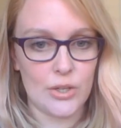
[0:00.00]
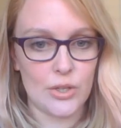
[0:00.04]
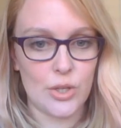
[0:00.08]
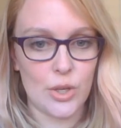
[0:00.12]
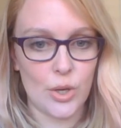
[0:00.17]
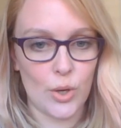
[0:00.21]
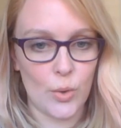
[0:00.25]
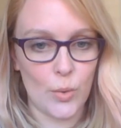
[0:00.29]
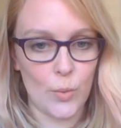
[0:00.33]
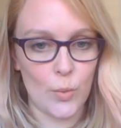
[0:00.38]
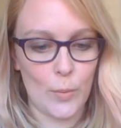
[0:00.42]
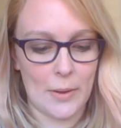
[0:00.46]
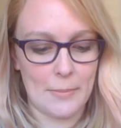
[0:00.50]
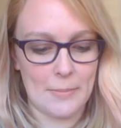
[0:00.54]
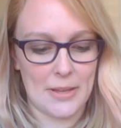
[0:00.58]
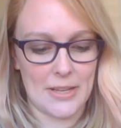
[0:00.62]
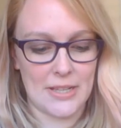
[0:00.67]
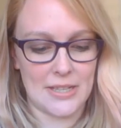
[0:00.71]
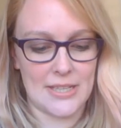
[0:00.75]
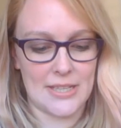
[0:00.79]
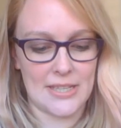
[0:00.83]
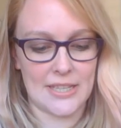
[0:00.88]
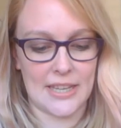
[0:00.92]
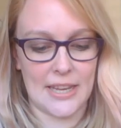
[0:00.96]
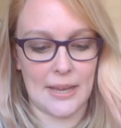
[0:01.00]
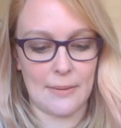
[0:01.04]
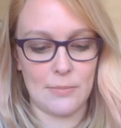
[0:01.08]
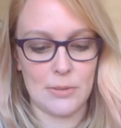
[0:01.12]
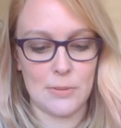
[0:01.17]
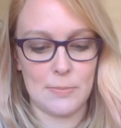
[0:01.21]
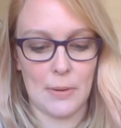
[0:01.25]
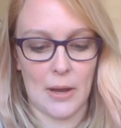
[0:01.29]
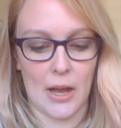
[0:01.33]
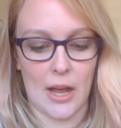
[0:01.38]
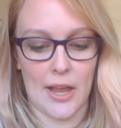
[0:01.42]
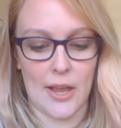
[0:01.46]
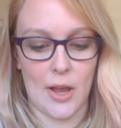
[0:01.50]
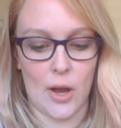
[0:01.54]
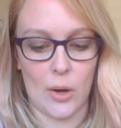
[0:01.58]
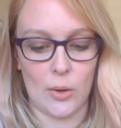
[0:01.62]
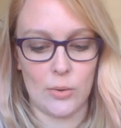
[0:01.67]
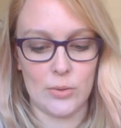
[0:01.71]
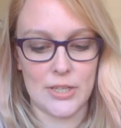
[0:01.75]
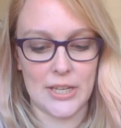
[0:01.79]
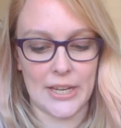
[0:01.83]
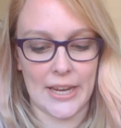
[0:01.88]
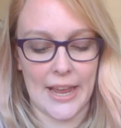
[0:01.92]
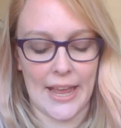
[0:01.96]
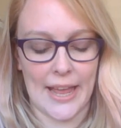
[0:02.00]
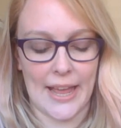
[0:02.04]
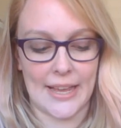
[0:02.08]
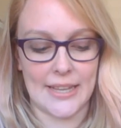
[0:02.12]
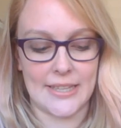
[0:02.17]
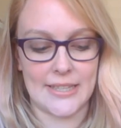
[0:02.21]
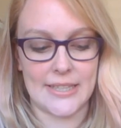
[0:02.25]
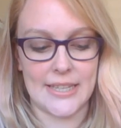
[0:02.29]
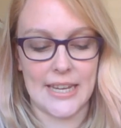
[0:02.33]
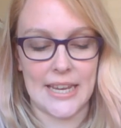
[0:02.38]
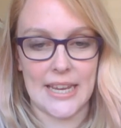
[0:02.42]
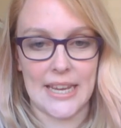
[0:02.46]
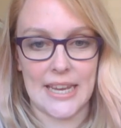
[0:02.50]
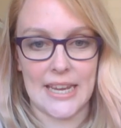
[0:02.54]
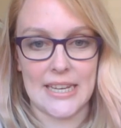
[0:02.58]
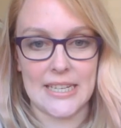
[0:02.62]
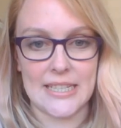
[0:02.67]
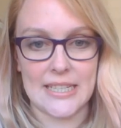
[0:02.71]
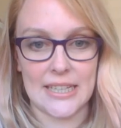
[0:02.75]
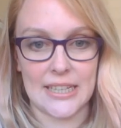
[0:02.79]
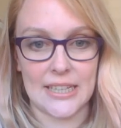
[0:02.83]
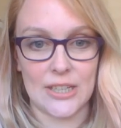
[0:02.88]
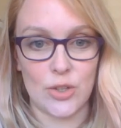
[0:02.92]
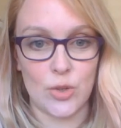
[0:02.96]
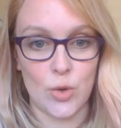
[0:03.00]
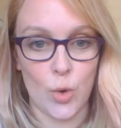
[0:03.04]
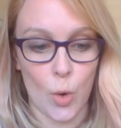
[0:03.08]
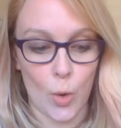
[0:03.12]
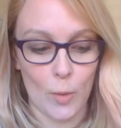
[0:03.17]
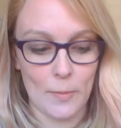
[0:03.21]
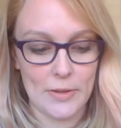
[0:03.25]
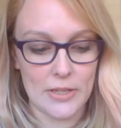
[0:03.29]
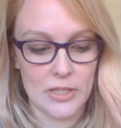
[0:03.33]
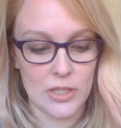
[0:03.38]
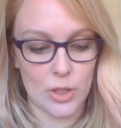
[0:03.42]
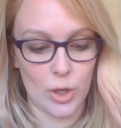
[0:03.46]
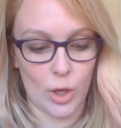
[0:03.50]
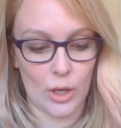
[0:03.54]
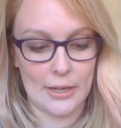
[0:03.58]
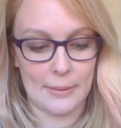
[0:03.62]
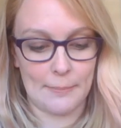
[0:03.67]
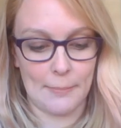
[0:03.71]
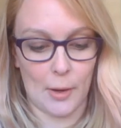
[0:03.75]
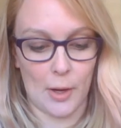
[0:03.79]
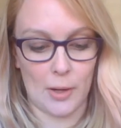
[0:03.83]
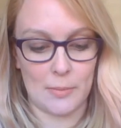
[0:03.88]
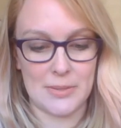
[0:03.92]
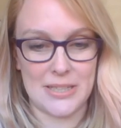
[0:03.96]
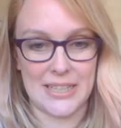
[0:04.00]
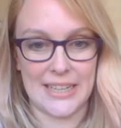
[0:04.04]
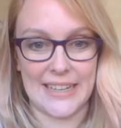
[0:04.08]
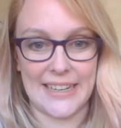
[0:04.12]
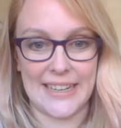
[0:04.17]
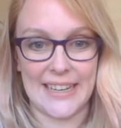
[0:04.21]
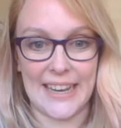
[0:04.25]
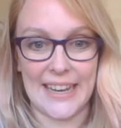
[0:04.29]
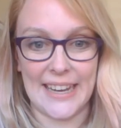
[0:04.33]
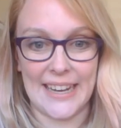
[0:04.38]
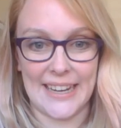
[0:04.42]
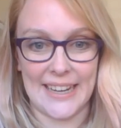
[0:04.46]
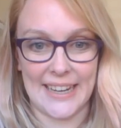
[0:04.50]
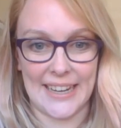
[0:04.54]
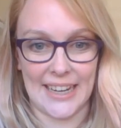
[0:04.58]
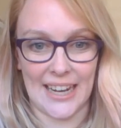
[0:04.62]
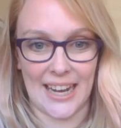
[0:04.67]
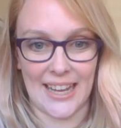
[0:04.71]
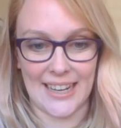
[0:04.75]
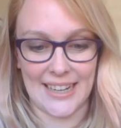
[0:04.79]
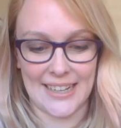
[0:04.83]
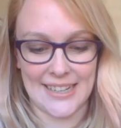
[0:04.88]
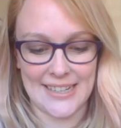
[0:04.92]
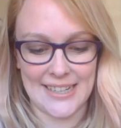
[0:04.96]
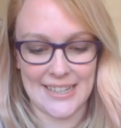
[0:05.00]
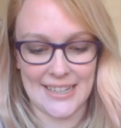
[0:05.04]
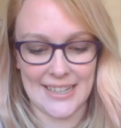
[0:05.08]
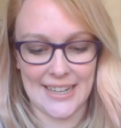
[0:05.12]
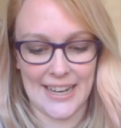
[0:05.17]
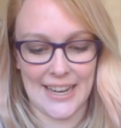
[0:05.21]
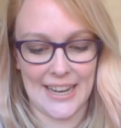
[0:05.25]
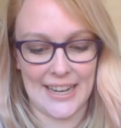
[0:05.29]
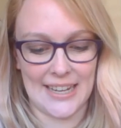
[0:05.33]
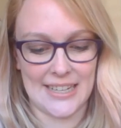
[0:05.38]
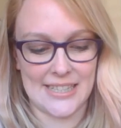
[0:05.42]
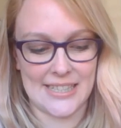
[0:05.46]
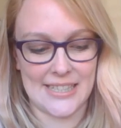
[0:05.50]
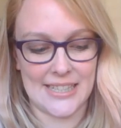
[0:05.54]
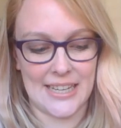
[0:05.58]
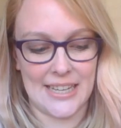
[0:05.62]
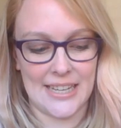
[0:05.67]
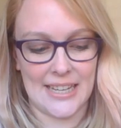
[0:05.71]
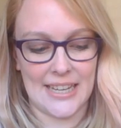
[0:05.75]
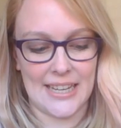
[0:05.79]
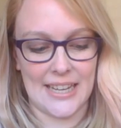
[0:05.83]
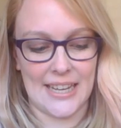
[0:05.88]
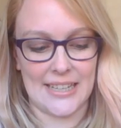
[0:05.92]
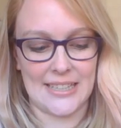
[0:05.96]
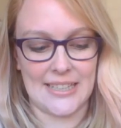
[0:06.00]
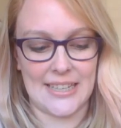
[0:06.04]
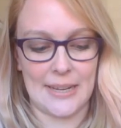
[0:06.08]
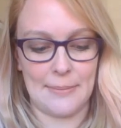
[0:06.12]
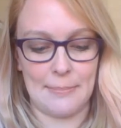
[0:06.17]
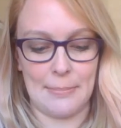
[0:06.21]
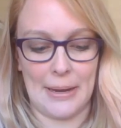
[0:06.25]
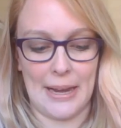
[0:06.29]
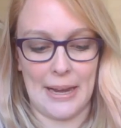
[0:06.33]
Two women skipped by holding hands, eating enormous lollipops and giggling like little kids as they